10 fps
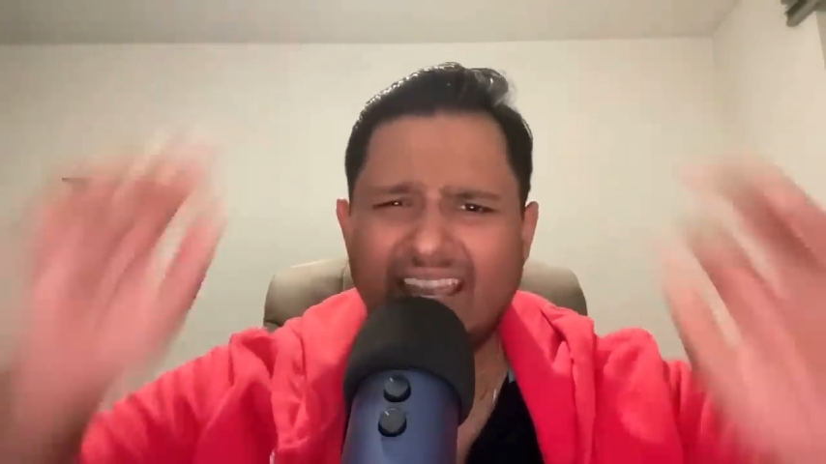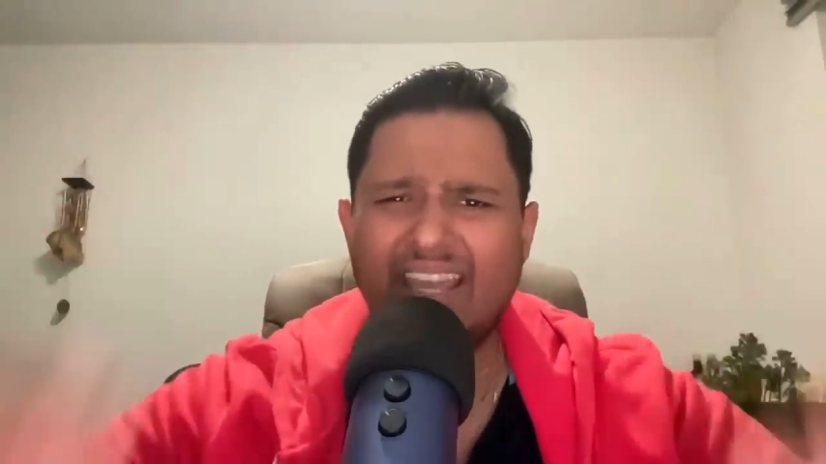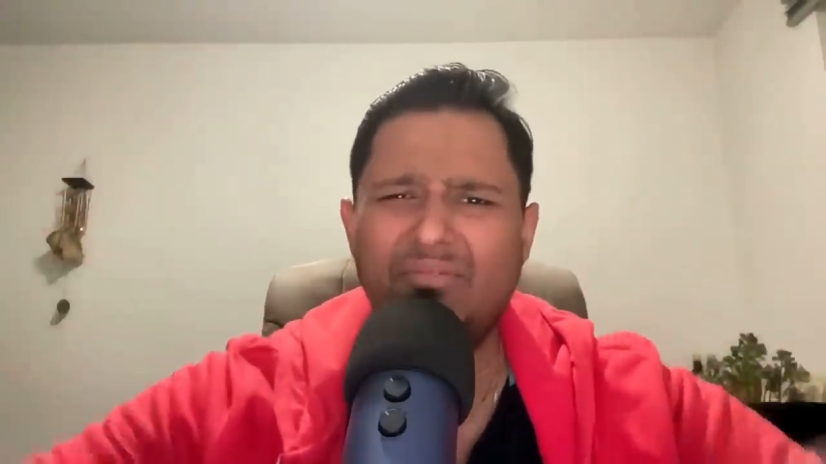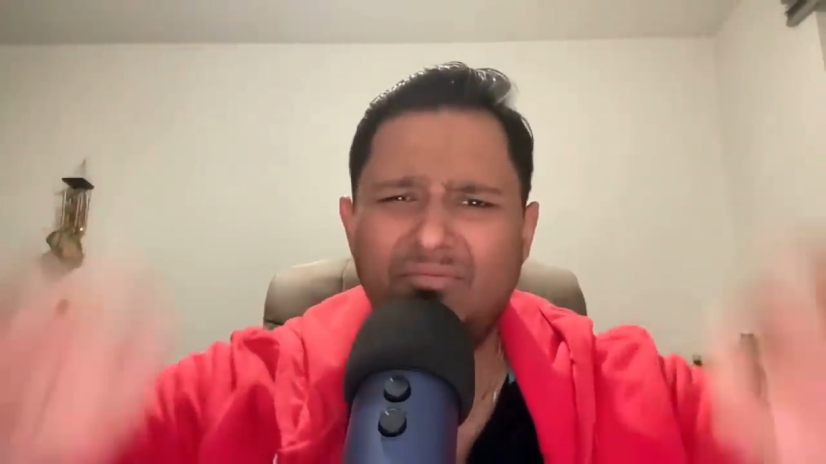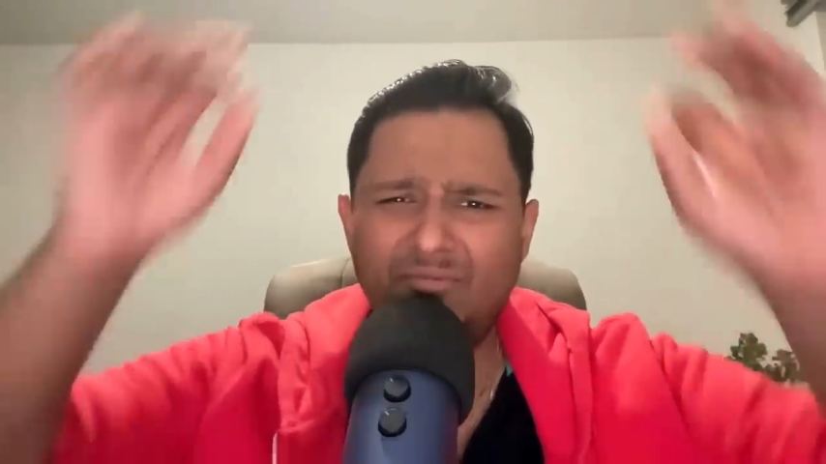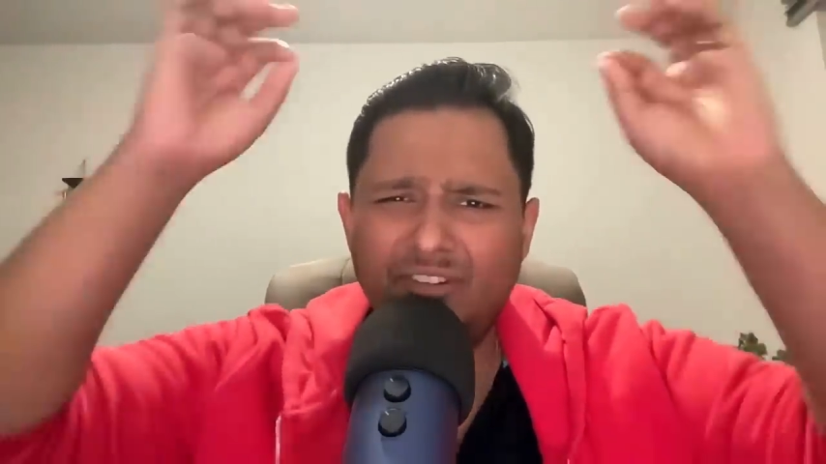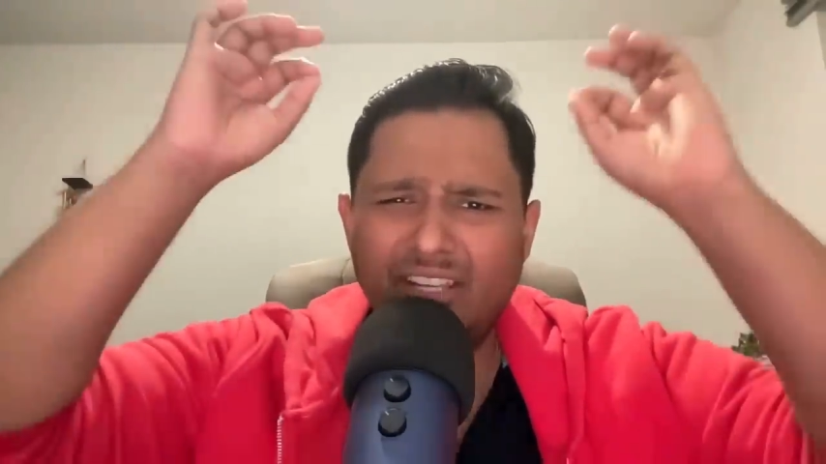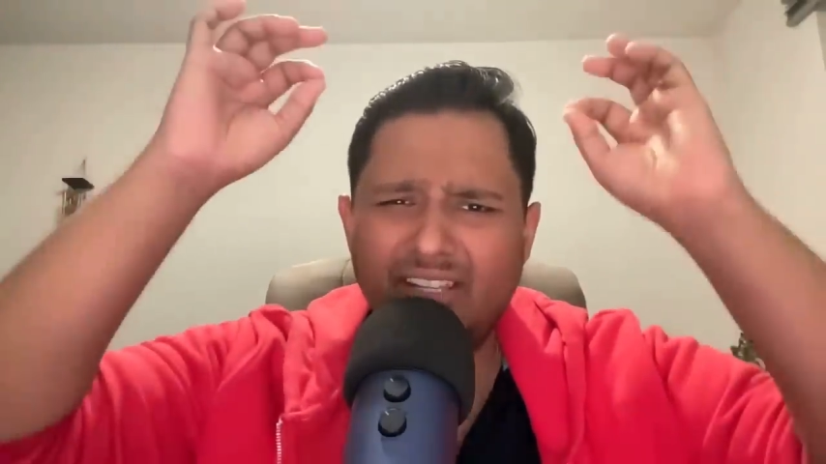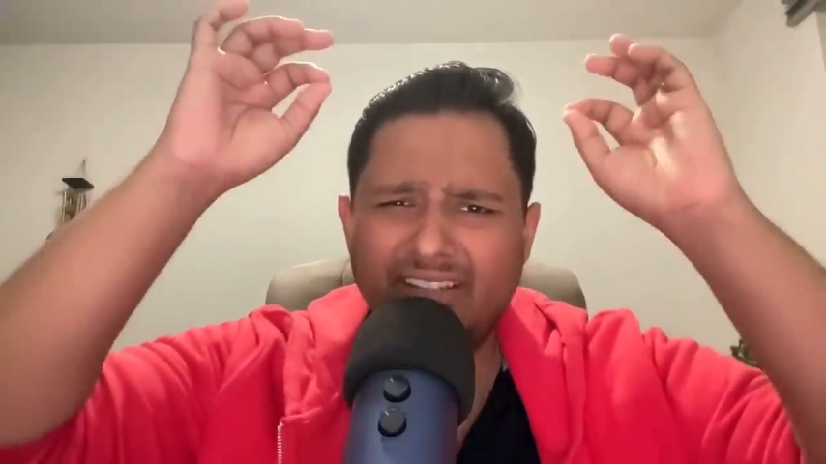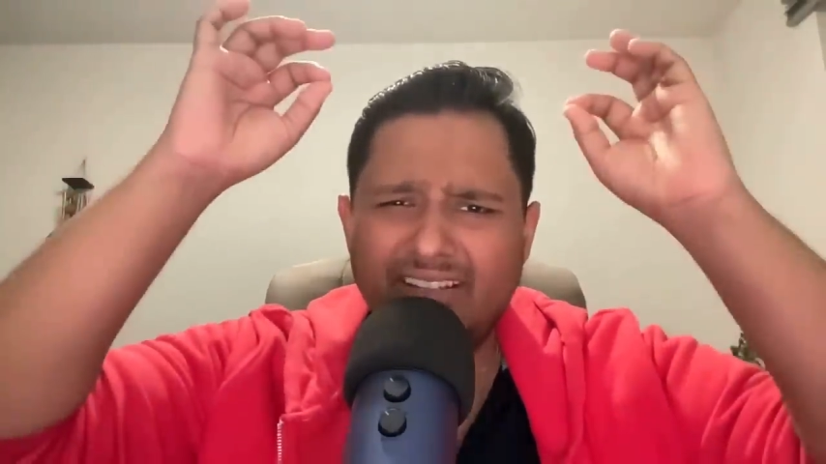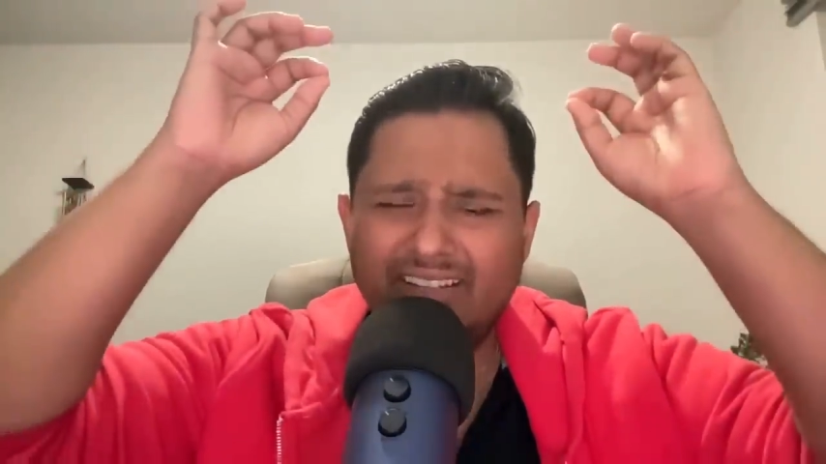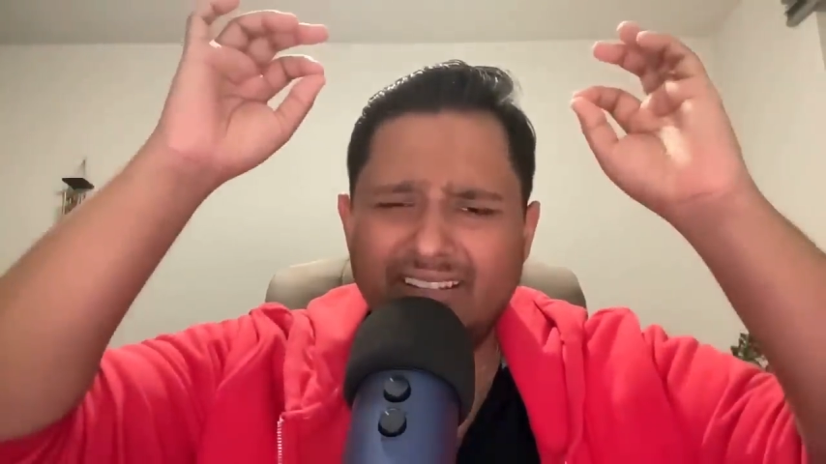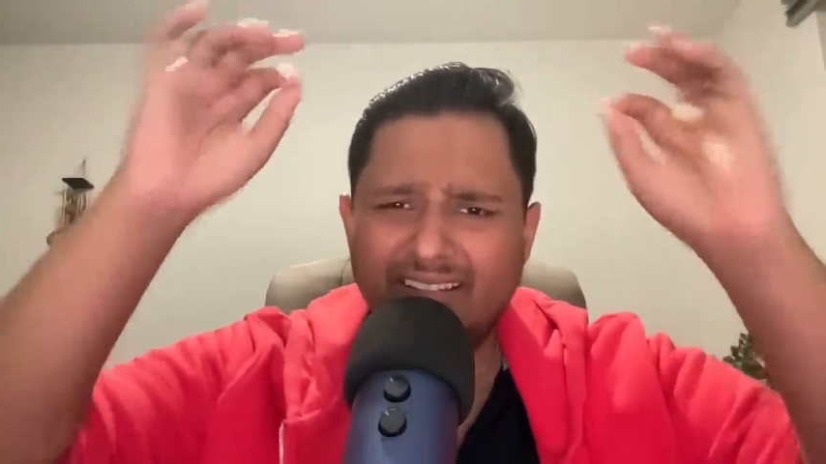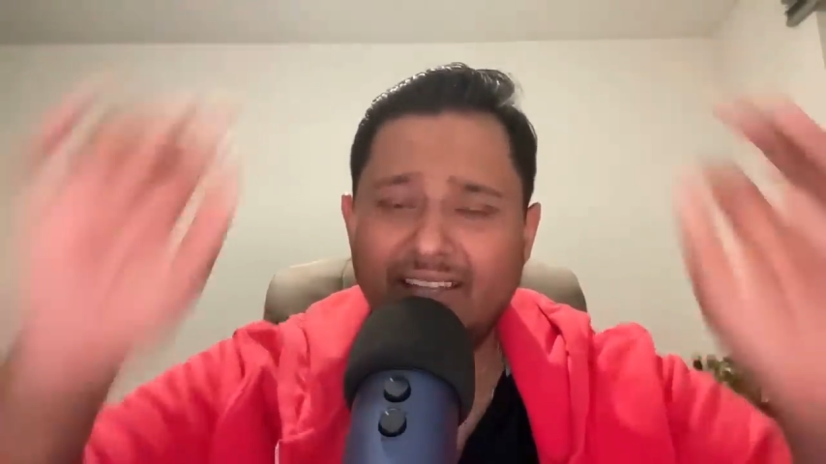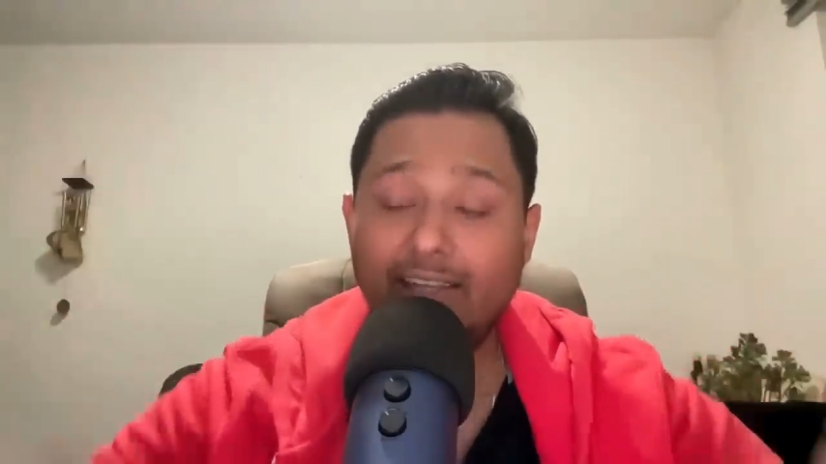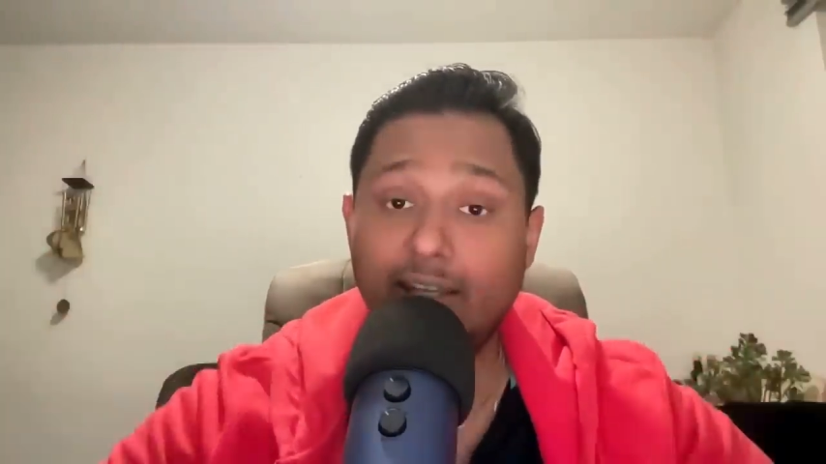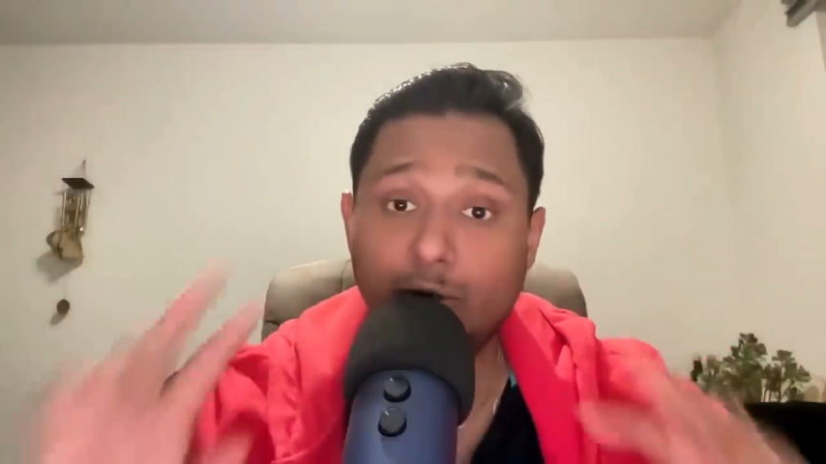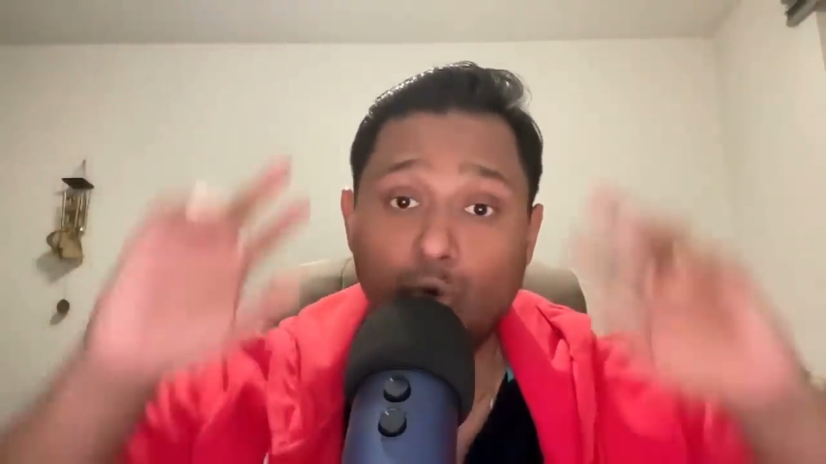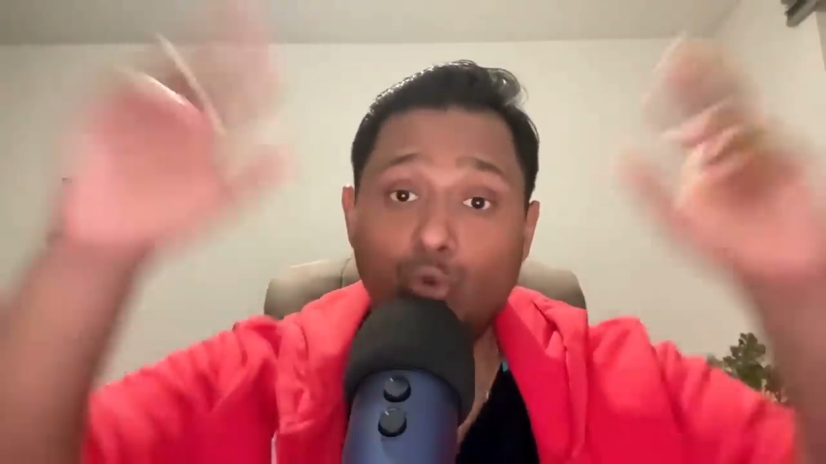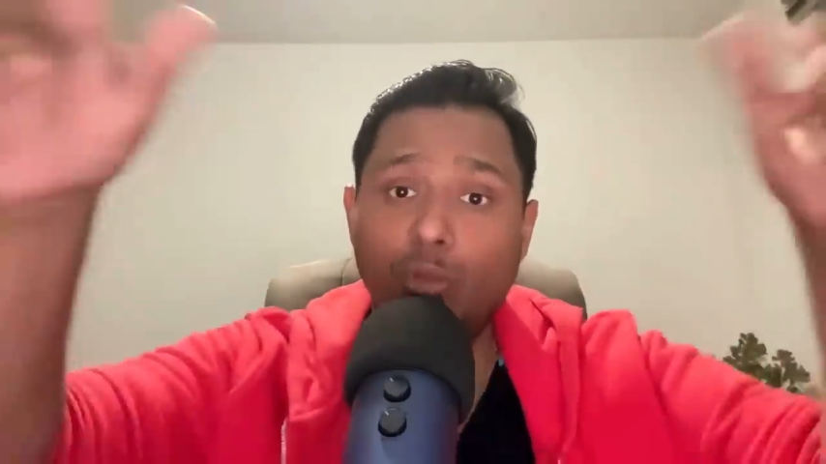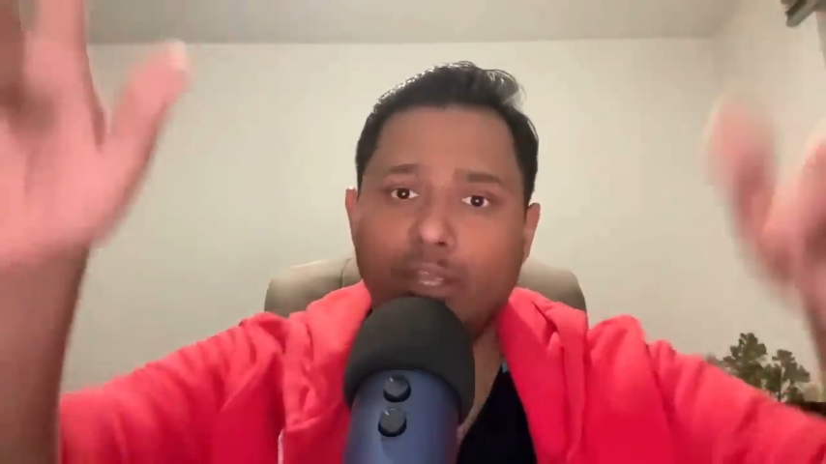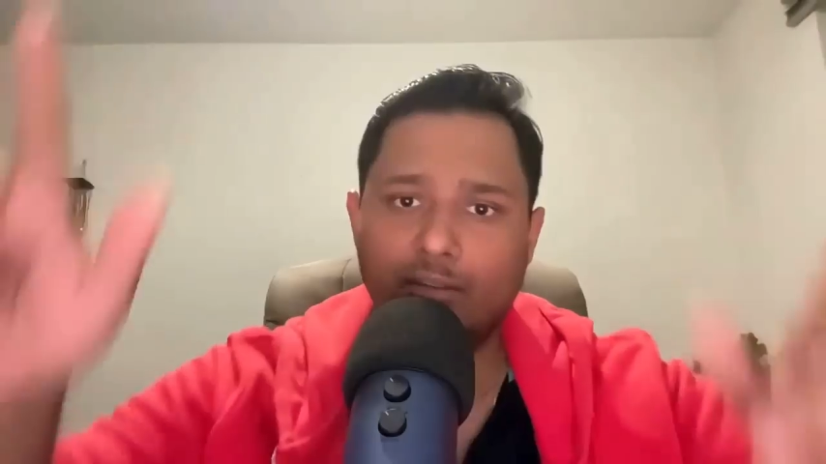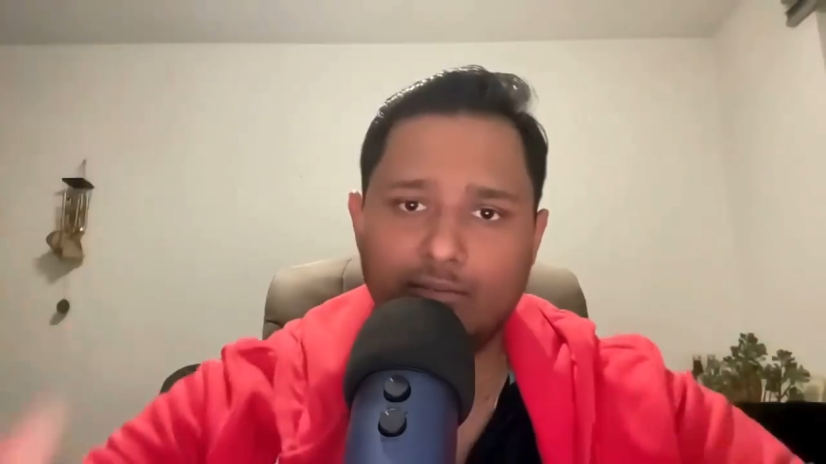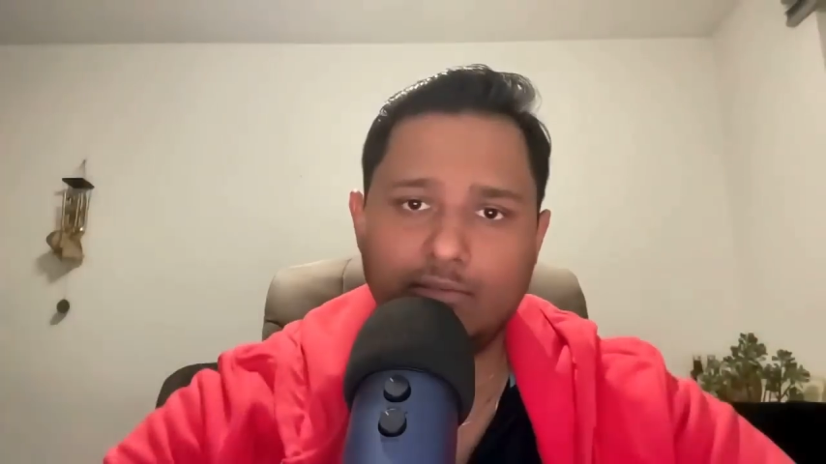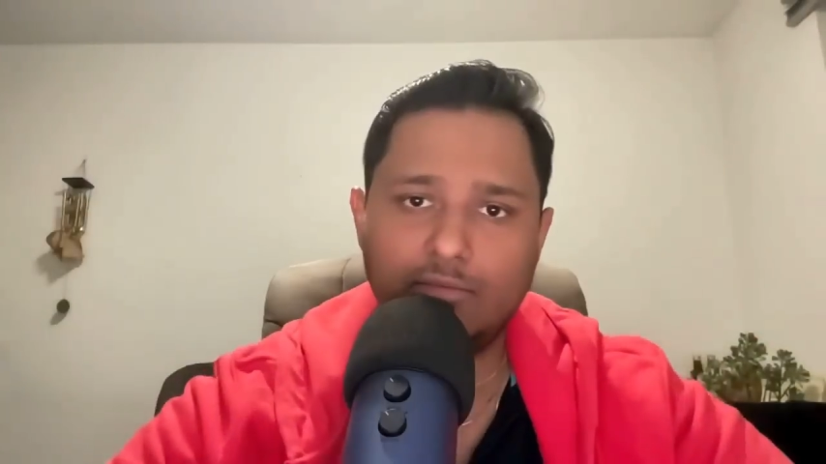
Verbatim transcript: everything in a good way.